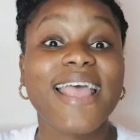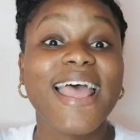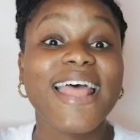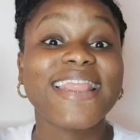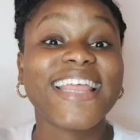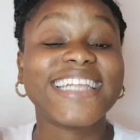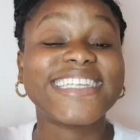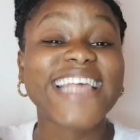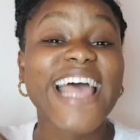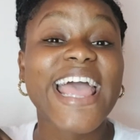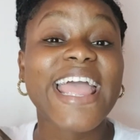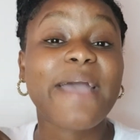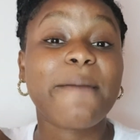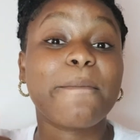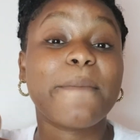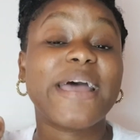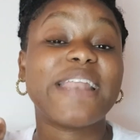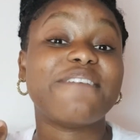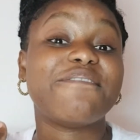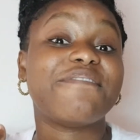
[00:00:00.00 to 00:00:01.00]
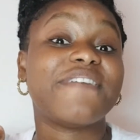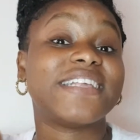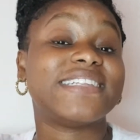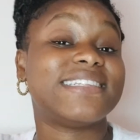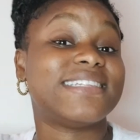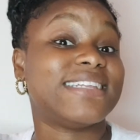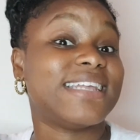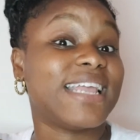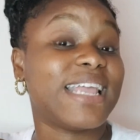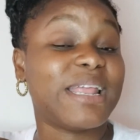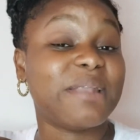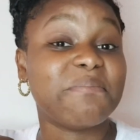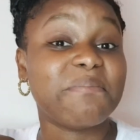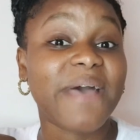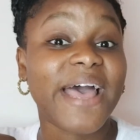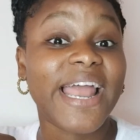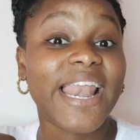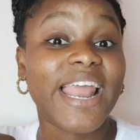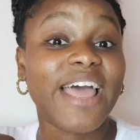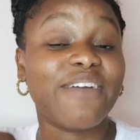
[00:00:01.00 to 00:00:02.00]
that I am manifesting in
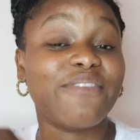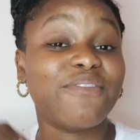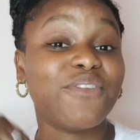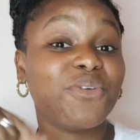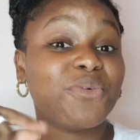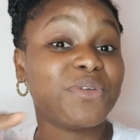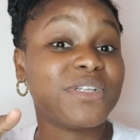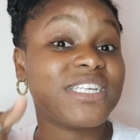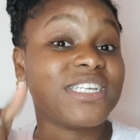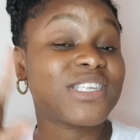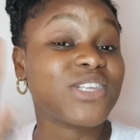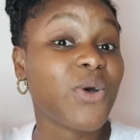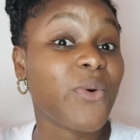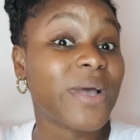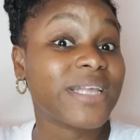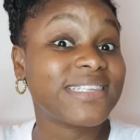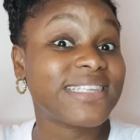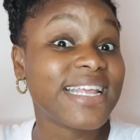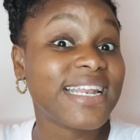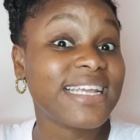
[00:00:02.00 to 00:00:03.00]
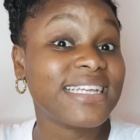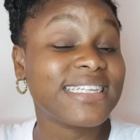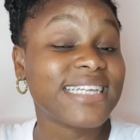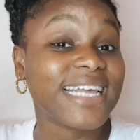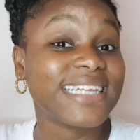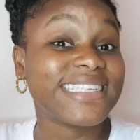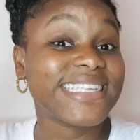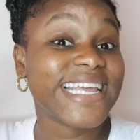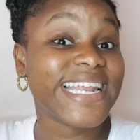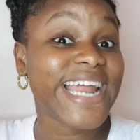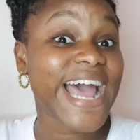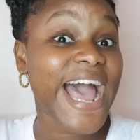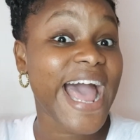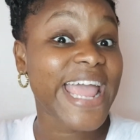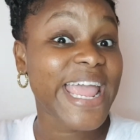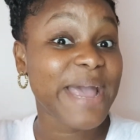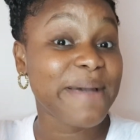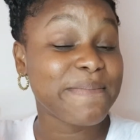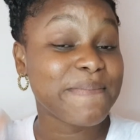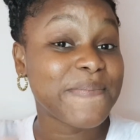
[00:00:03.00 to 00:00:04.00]
my life. Notice how I said it? I said I
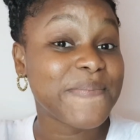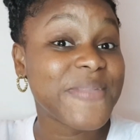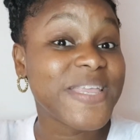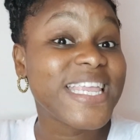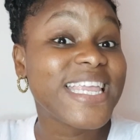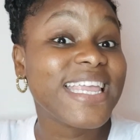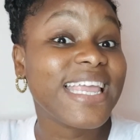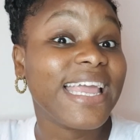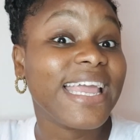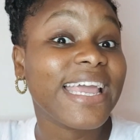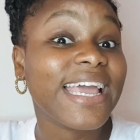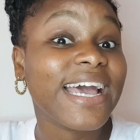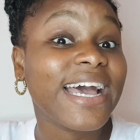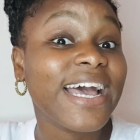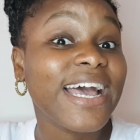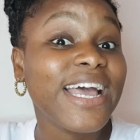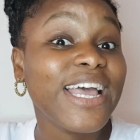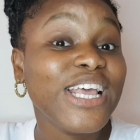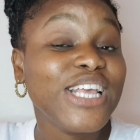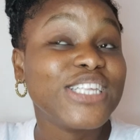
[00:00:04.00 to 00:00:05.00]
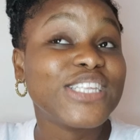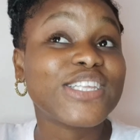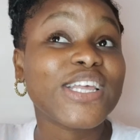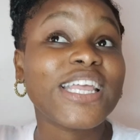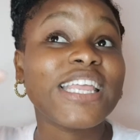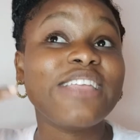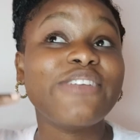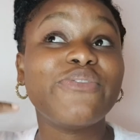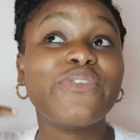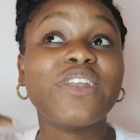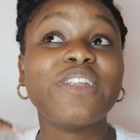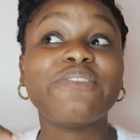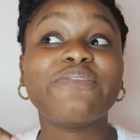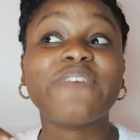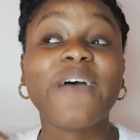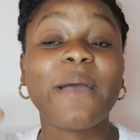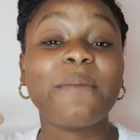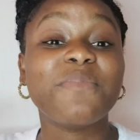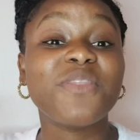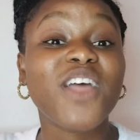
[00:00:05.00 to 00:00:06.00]
am being. So even if
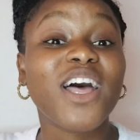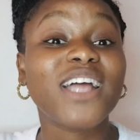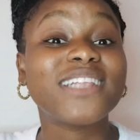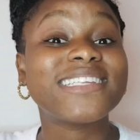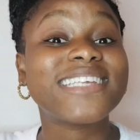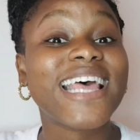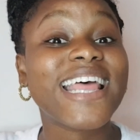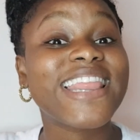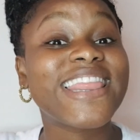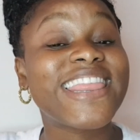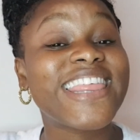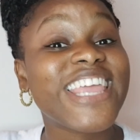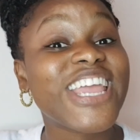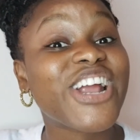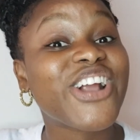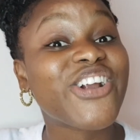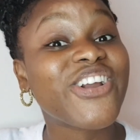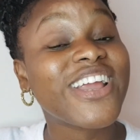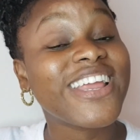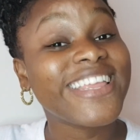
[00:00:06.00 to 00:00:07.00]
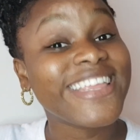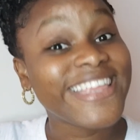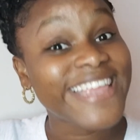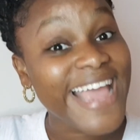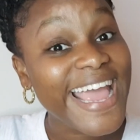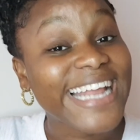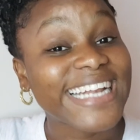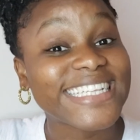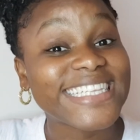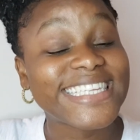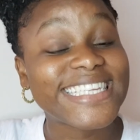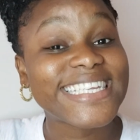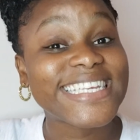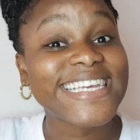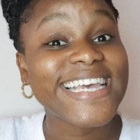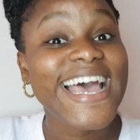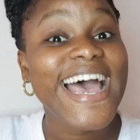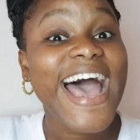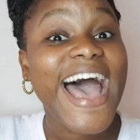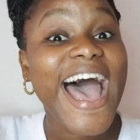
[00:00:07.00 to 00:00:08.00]
I'm not there yet,
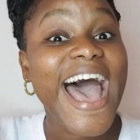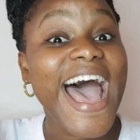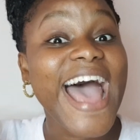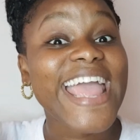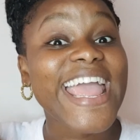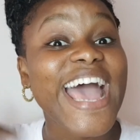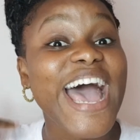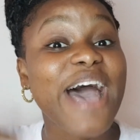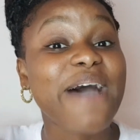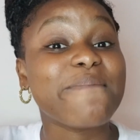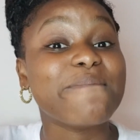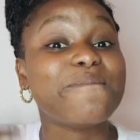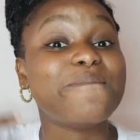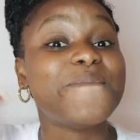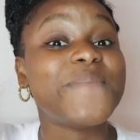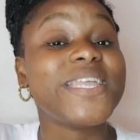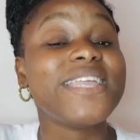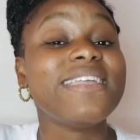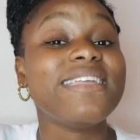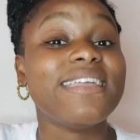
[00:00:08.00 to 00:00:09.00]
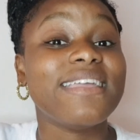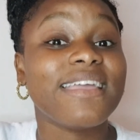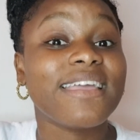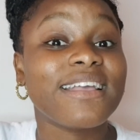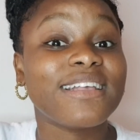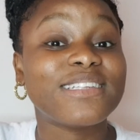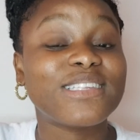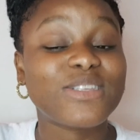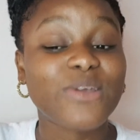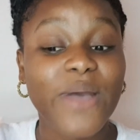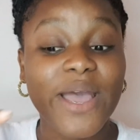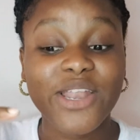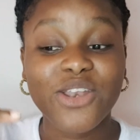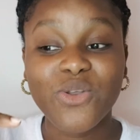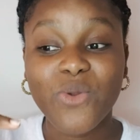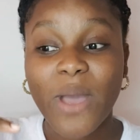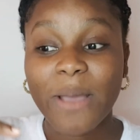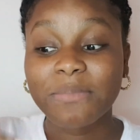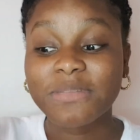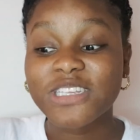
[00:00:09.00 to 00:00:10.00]
I am being. So I
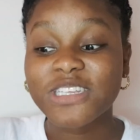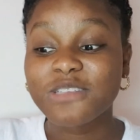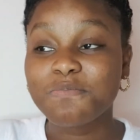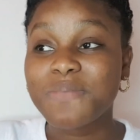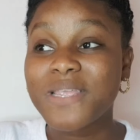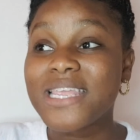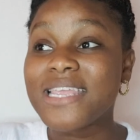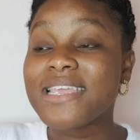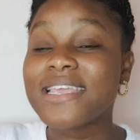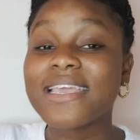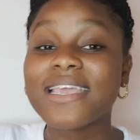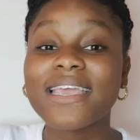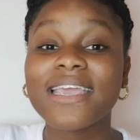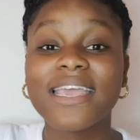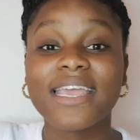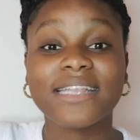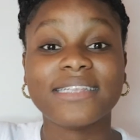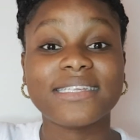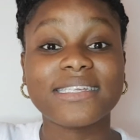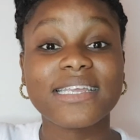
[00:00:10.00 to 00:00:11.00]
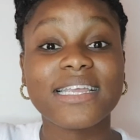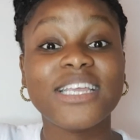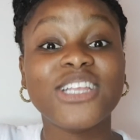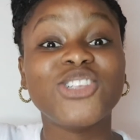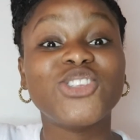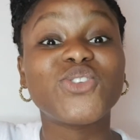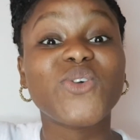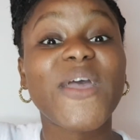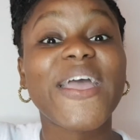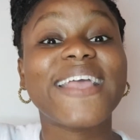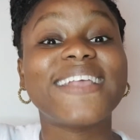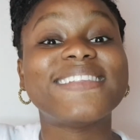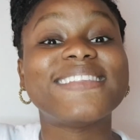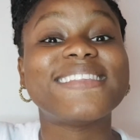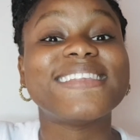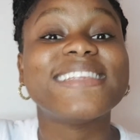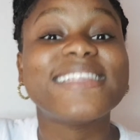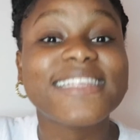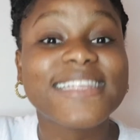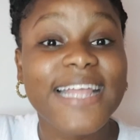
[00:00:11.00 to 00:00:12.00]
know I'm speaking it into
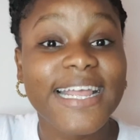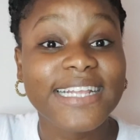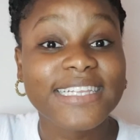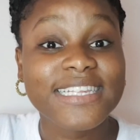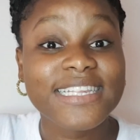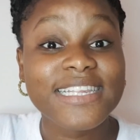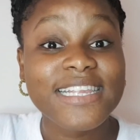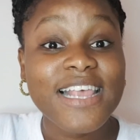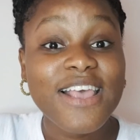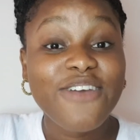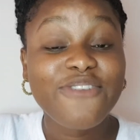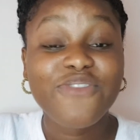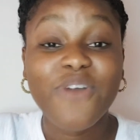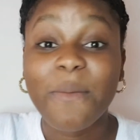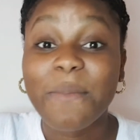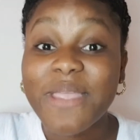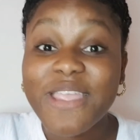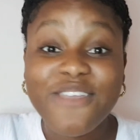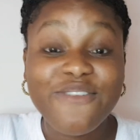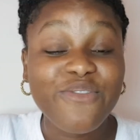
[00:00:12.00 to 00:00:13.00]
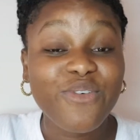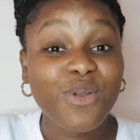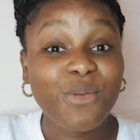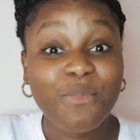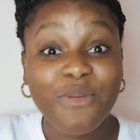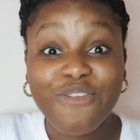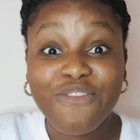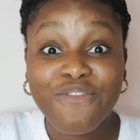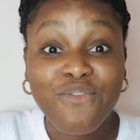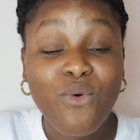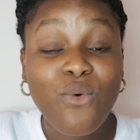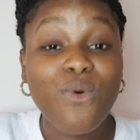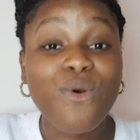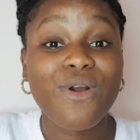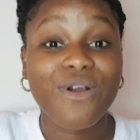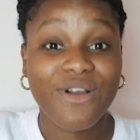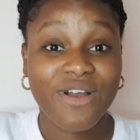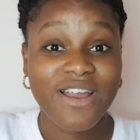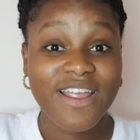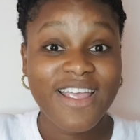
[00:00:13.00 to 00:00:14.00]
existence from even
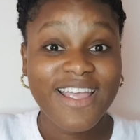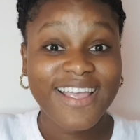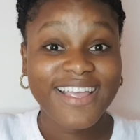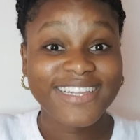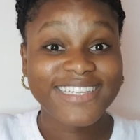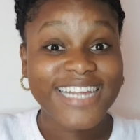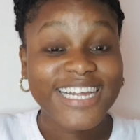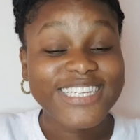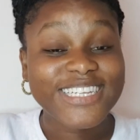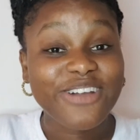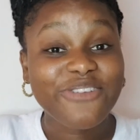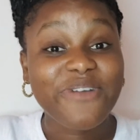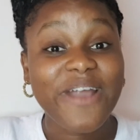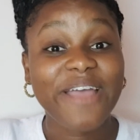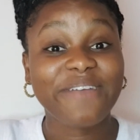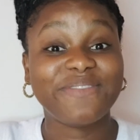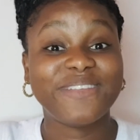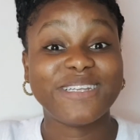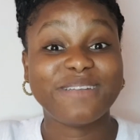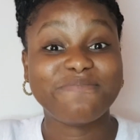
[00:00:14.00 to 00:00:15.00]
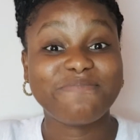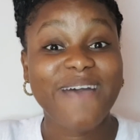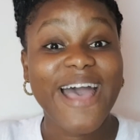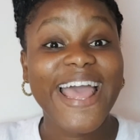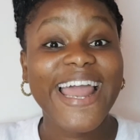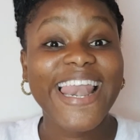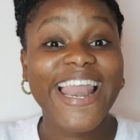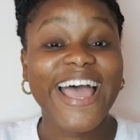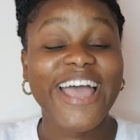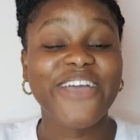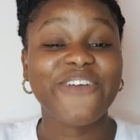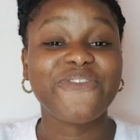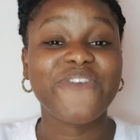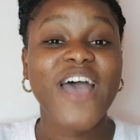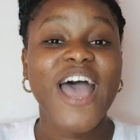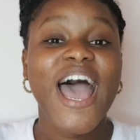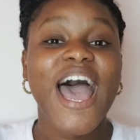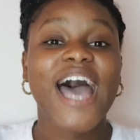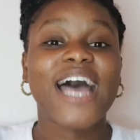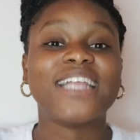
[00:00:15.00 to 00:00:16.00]
before it has arrived in my life.
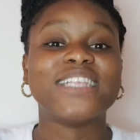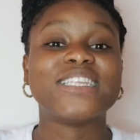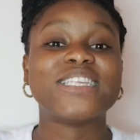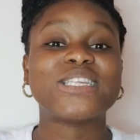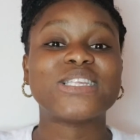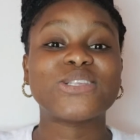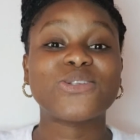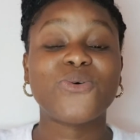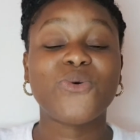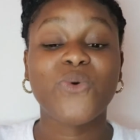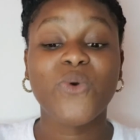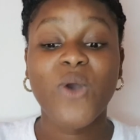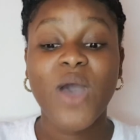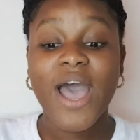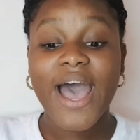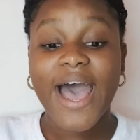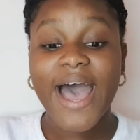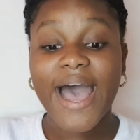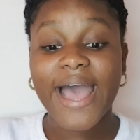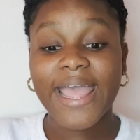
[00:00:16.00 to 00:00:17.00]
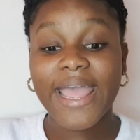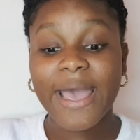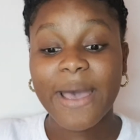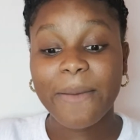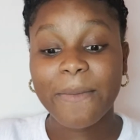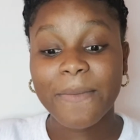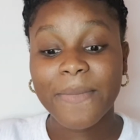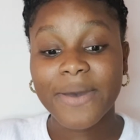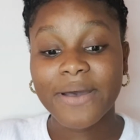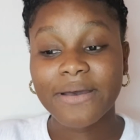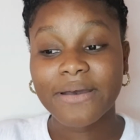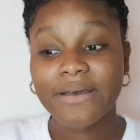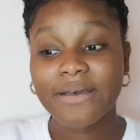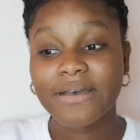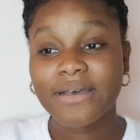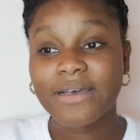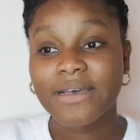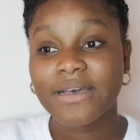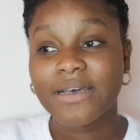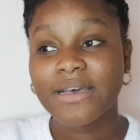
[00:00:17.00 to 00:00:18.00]
And so I am
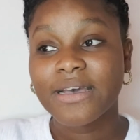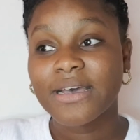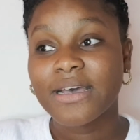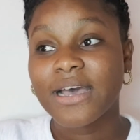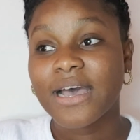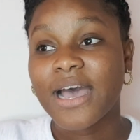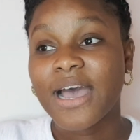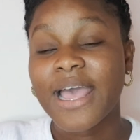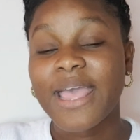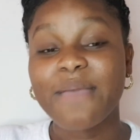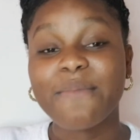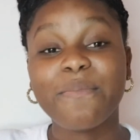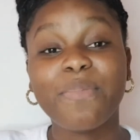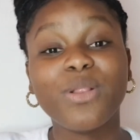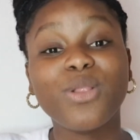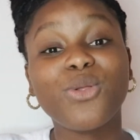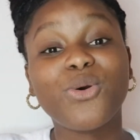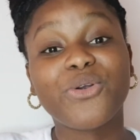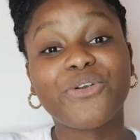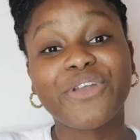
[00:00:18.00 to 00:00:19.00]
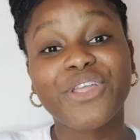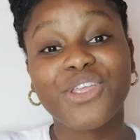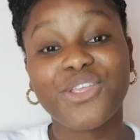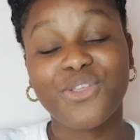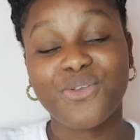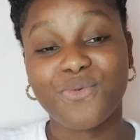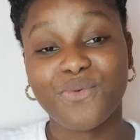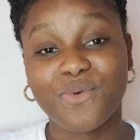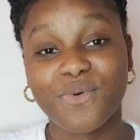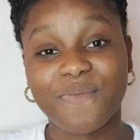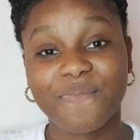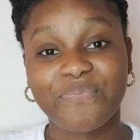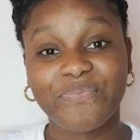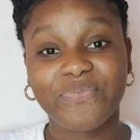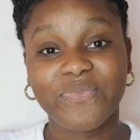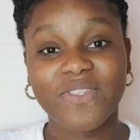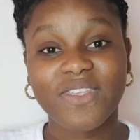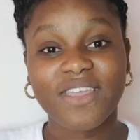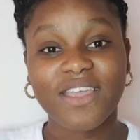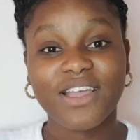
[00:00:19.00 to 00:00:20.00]
imploring you
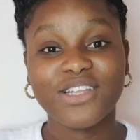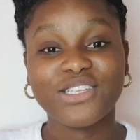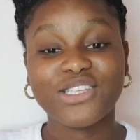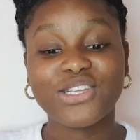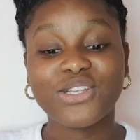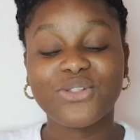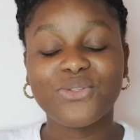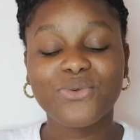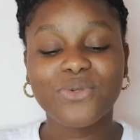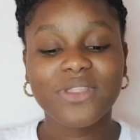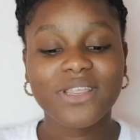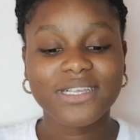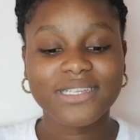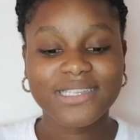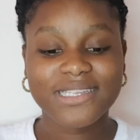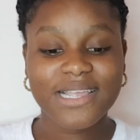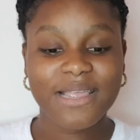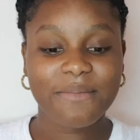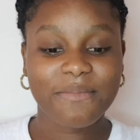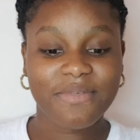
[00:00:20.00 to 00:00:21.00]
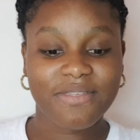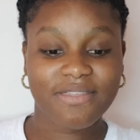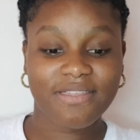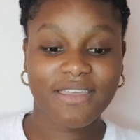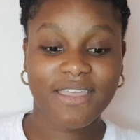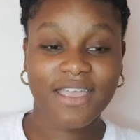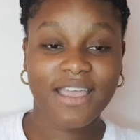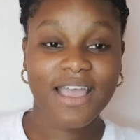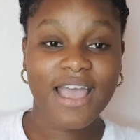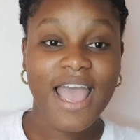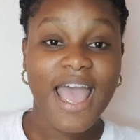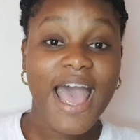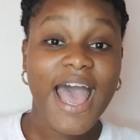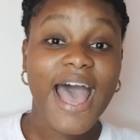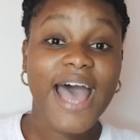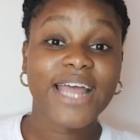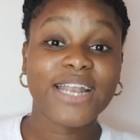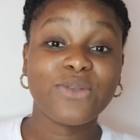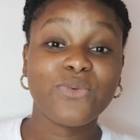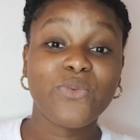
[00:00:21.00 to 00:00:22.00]
to do the same thing.
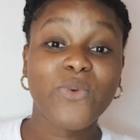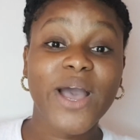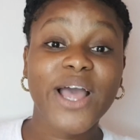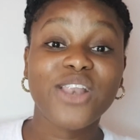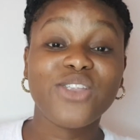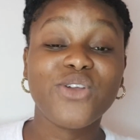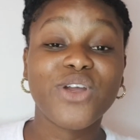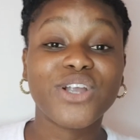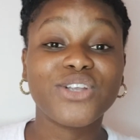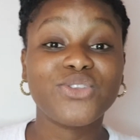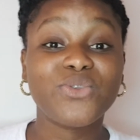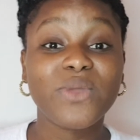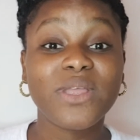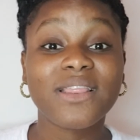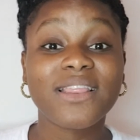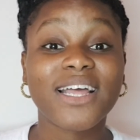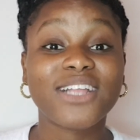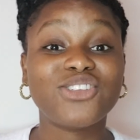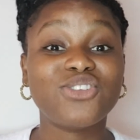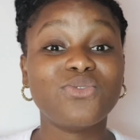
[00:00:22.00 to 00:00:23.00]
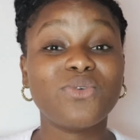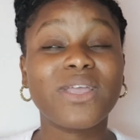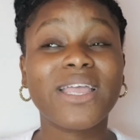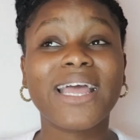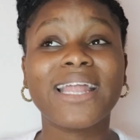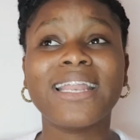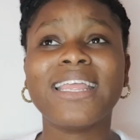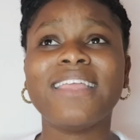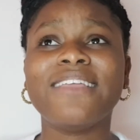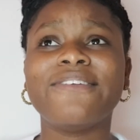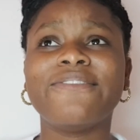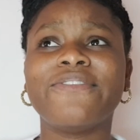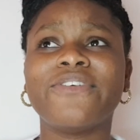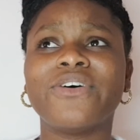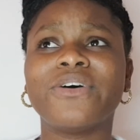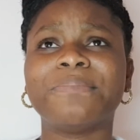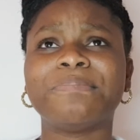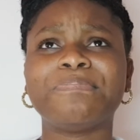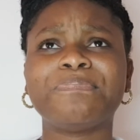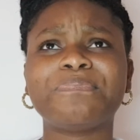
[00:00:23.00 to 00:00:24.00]
And while you're doing that, you can
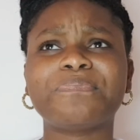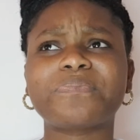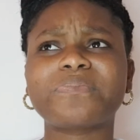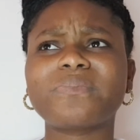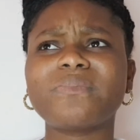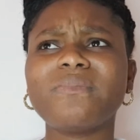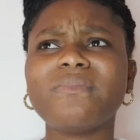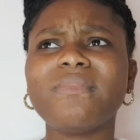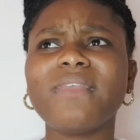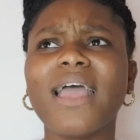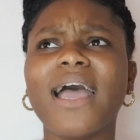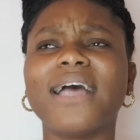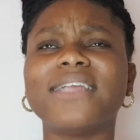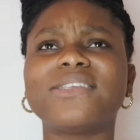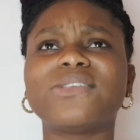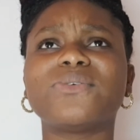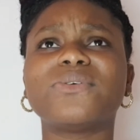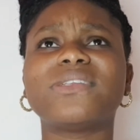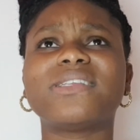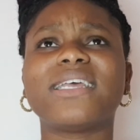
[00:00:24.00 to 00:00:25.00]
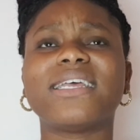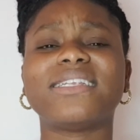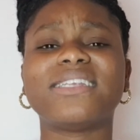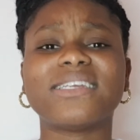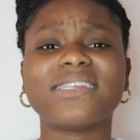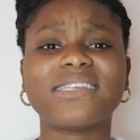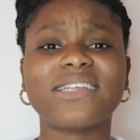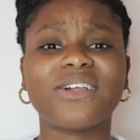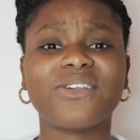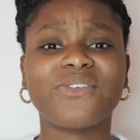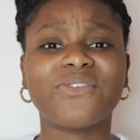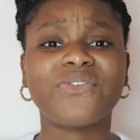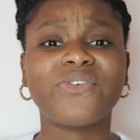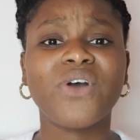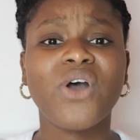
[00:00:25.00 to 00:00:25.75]
even associate yourself